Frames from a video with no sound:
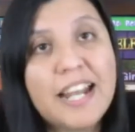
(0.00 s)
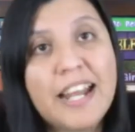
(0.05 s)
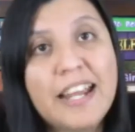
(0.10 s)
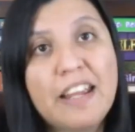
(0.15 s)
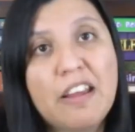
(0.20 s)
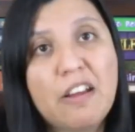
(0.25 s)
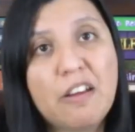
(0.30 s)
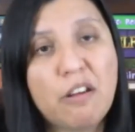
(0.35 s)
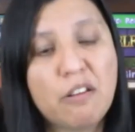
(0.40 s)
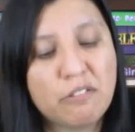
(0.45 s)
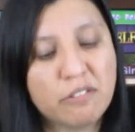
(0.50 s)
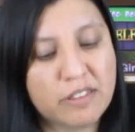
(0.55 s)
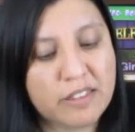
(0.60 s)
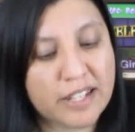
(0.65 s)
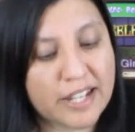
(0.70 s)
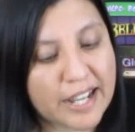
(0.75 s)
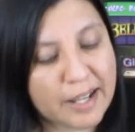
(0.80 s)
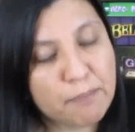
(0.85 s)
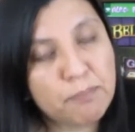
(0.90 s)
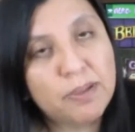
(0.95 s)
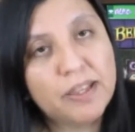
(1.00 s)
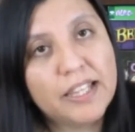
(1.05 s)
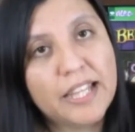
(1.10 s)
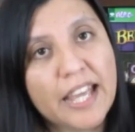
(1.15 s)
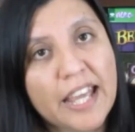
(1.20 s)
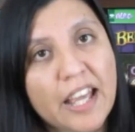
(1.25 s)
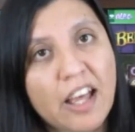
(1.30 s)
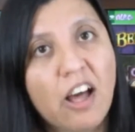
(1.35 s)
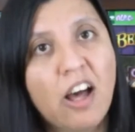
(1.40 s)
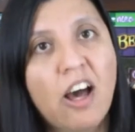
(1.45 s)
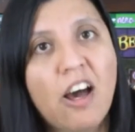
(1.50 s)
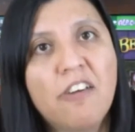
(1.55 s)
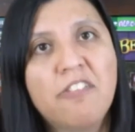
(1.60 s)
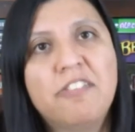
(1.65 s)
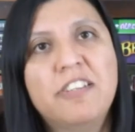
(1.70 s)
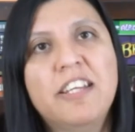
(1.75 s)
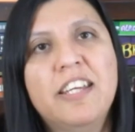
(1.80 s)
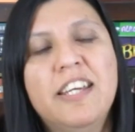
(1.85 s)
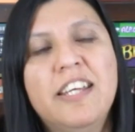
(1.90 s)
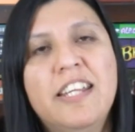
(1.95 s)
I play
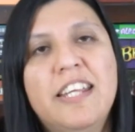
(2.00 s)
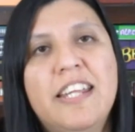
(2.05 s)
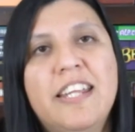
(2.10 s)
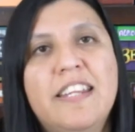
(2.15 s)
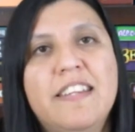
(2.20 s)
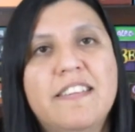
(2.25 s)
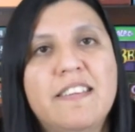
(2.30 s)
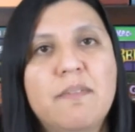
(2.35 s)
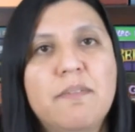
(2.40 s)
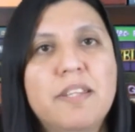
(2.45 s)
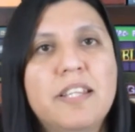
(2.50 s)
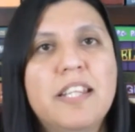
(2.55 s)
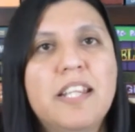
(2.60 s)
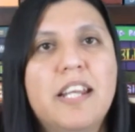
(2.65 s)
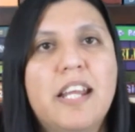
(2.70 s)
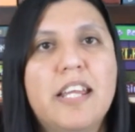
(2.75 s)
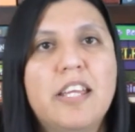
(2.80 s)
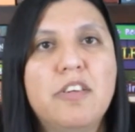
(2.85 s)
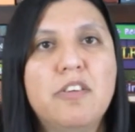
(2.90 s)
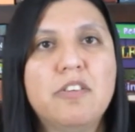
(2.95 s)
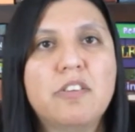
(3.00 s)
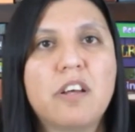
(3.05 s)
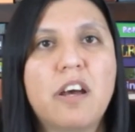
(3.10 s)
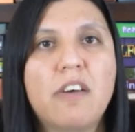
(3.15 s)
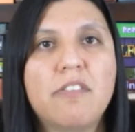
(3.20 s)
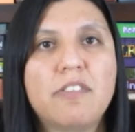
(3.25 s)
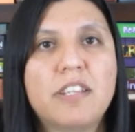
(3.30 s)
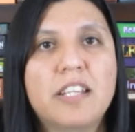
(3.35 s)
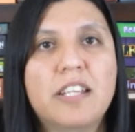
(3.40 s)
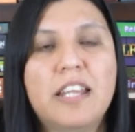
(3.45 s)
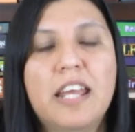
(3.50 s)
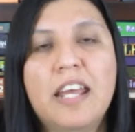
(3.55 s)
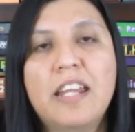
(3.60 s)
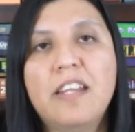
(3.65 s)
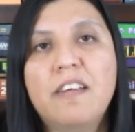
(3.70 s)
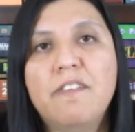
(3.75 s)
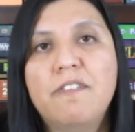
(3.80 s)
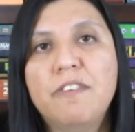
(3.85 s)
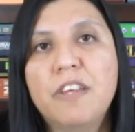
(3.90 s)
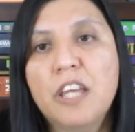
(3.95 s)
often, and it's something that I use often. And
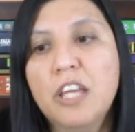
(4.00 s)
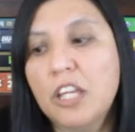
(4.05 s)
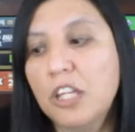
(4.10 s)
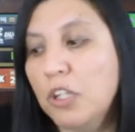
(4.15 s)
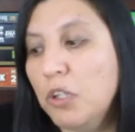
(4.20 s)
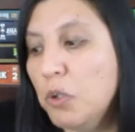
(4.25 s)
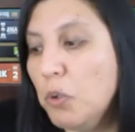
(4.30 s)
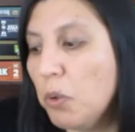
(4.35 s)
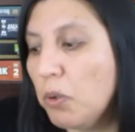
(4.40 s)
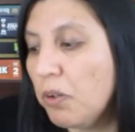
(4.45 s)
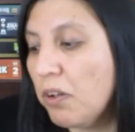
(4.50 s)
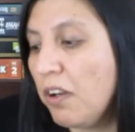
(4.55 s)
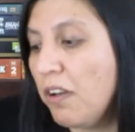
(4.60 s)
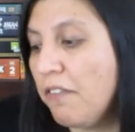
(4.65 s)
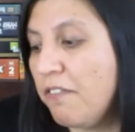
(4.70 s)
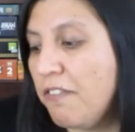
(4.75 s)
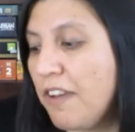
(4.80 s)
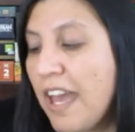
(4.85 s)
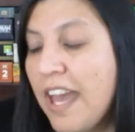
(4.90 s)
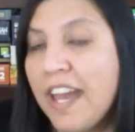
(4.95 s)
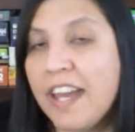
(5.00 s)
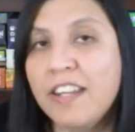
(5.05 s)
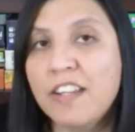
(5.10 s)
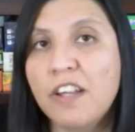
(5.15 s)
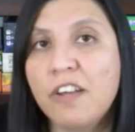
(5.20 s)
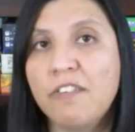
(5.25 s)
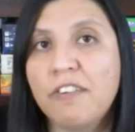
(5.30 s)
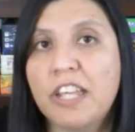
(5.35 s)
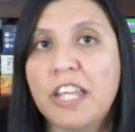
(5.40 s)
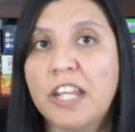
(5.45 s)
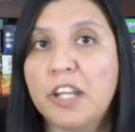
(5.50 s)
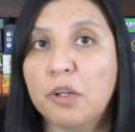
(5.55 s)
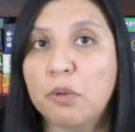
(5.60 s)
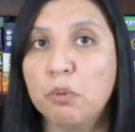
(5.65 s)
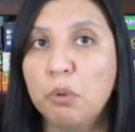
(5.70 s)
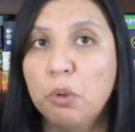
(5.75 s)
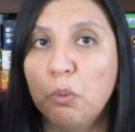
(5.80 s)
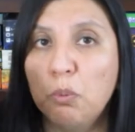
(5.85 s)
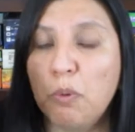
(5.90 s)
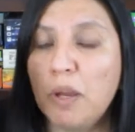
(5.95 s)
if you're a fan of
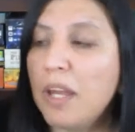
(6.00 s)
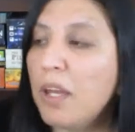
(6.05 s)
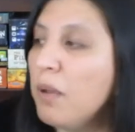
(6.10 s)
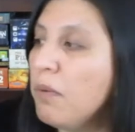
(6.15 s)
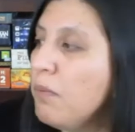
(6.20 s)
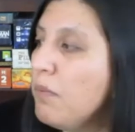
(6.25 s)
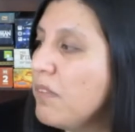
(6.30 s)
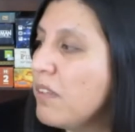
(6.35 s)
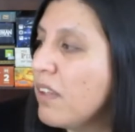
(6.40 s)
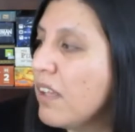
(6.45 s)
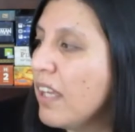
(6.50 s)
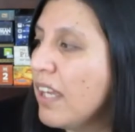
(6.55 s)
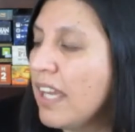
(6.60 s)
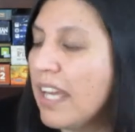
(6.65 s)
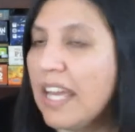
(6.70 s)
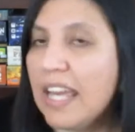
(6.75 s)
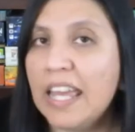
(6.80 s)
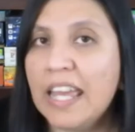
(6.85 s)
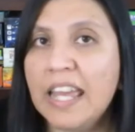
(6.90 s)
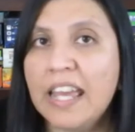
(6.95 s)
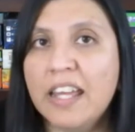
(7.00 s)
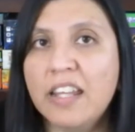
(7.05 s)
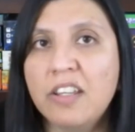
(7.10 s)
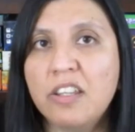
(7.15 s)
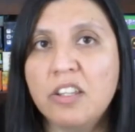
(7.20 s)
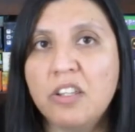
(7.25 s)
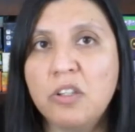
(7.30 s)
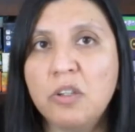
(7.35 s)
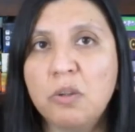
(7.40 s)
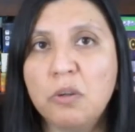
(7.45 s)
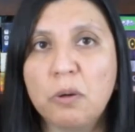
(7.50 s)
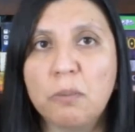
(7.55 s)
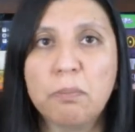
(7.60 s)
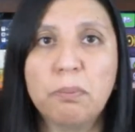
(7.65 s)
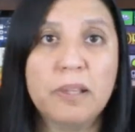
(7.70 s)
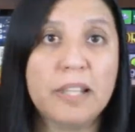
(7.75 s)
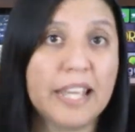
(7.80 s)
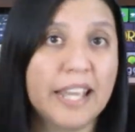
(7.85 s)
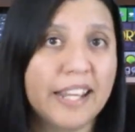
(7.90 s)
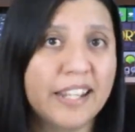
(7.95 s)
Hero Realms and you are
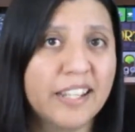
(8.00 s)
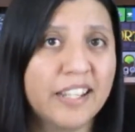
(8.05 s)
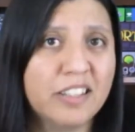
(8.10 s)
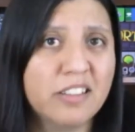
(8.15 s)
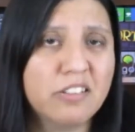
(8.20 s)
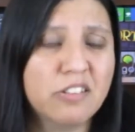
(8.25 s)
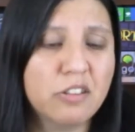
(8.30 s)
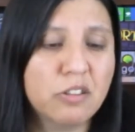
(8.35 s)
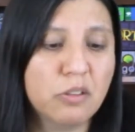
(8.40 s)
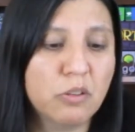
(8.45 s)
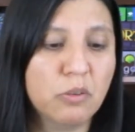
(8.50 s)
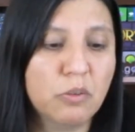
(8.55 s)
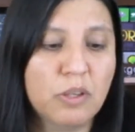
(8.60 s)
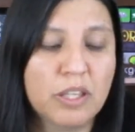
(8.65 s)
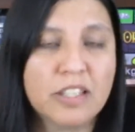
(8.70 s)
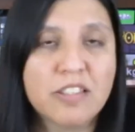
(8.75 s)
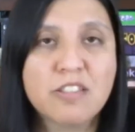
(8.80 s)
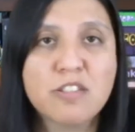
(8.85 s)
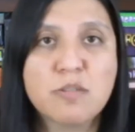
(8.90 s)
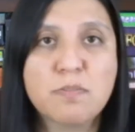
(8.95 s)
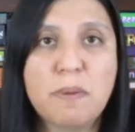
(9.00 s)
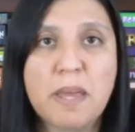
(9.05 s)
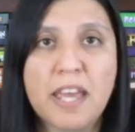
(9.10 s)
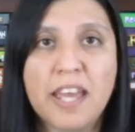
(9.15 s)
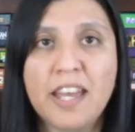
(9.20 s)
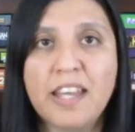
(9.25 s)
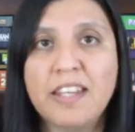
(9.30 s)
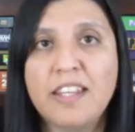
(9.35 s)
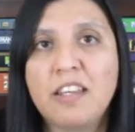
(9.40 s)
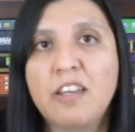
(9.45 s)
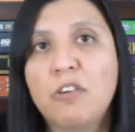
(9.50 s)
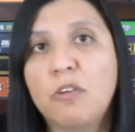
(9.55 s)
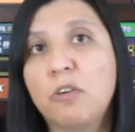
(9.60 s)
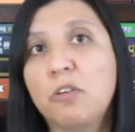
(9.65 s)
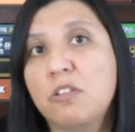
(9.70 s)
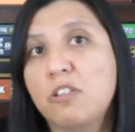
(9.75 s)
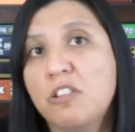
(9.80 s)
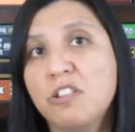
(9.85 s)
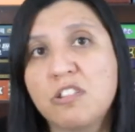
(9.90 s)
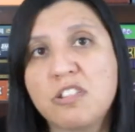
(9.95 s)
planning to expand it or
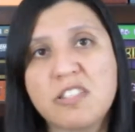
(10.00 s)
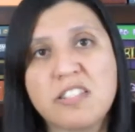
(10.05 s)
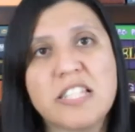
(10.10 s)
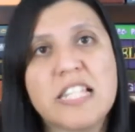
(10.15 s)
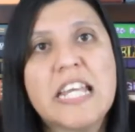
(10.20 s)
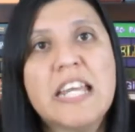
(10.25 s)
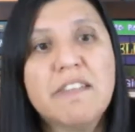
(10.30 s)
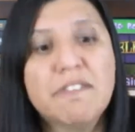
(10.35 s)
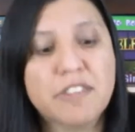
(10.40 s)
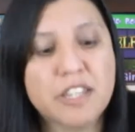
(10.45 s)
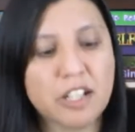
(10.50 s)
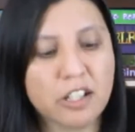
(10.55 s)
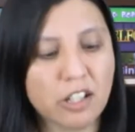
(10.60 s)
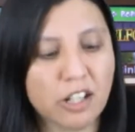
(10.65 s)
just sleeve the